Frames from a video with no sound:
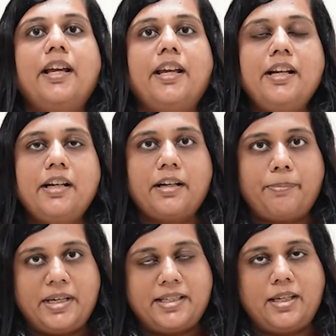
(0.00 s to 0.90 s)
In
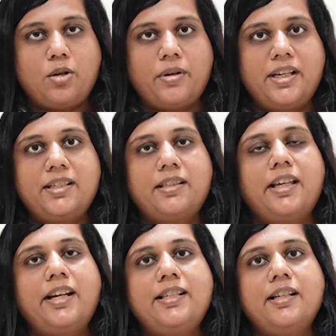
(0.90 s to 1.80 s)
PCOS,
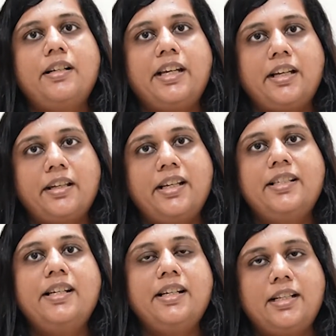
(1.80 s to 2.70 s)
there is a
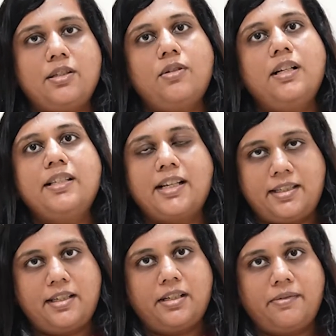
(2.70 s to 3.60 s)
decrease in insulin
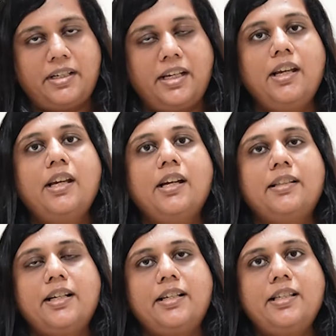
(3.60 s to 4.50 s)
sensitivity.
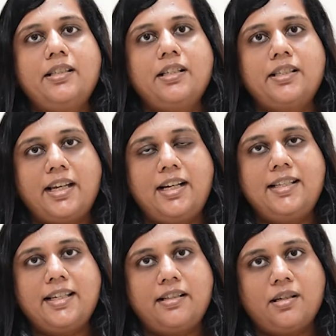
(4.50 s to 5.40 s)
That is, the
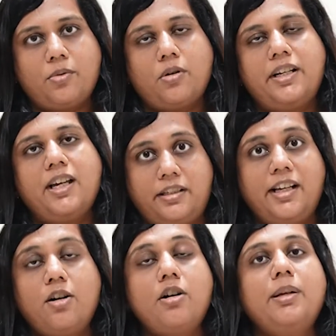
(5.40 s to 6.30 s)
cells in the body are they
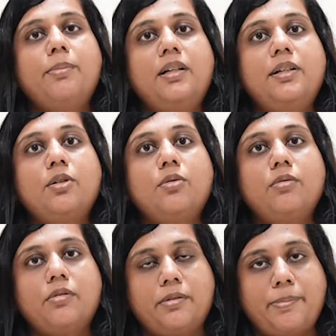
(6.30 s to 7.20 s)
are not able
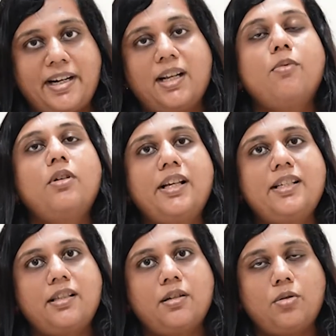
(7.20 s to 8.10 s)
to
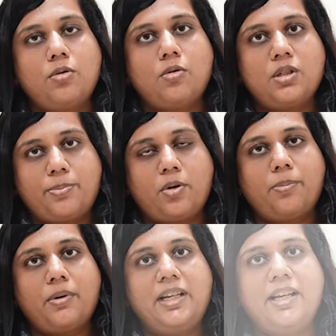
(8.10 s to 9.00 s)
metabolize the glucose
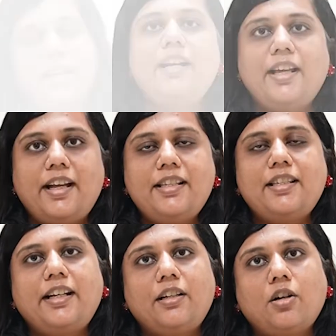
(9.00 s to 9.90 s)
properly, and, and
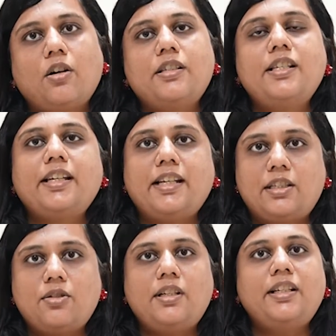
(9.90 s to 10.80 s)
hence it causes
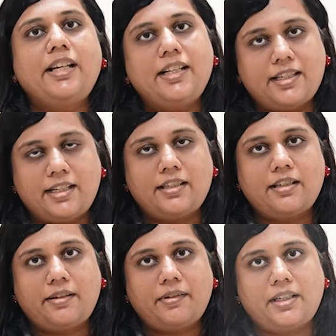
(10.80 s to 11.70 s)
insulin
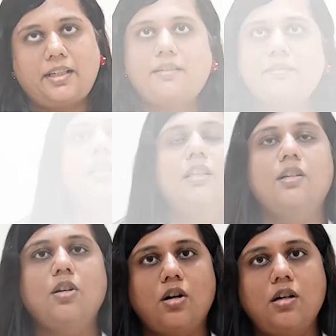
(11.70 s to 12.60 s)
insensitivity the
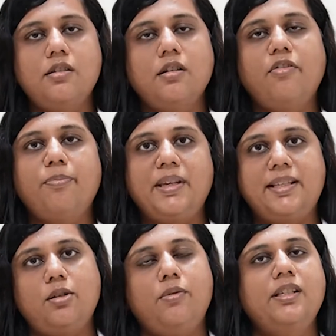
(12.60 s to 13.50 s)
cause of
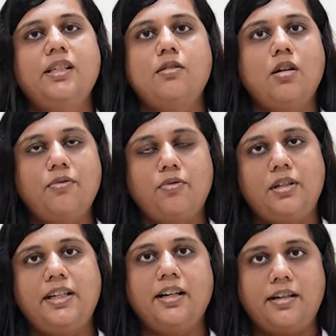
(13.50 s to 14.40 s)
PCOS is not
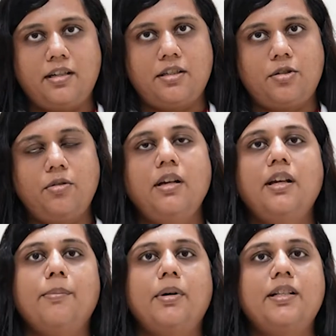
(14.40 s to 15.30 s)
fully understood,
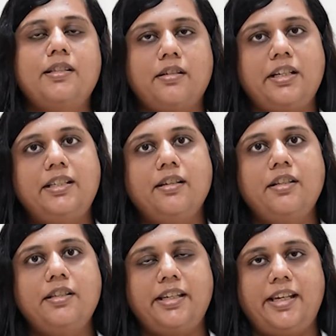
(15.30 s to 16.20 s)
but the
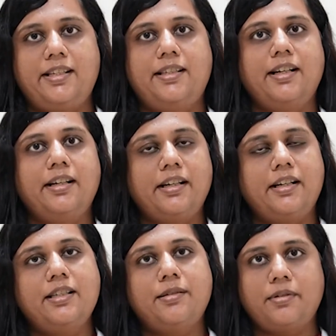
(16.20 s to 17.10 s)
research says that it
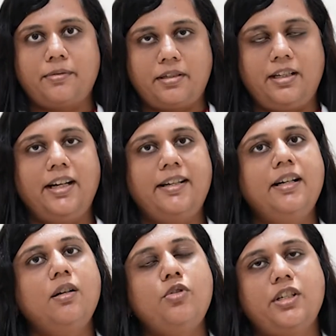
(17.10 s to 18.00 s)
is
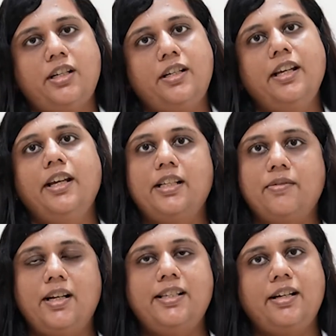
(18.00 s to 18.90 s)
related to genetic as
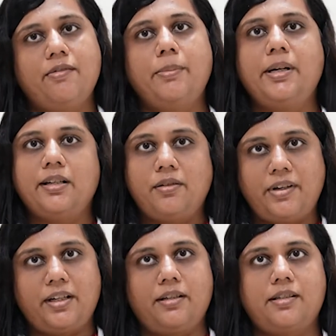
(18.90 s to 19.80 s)
well as environmental
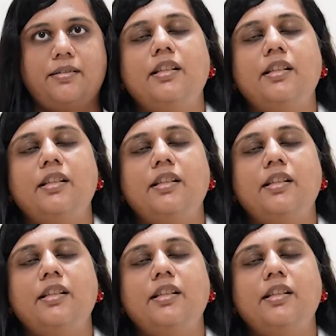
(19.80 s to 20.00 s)
factors.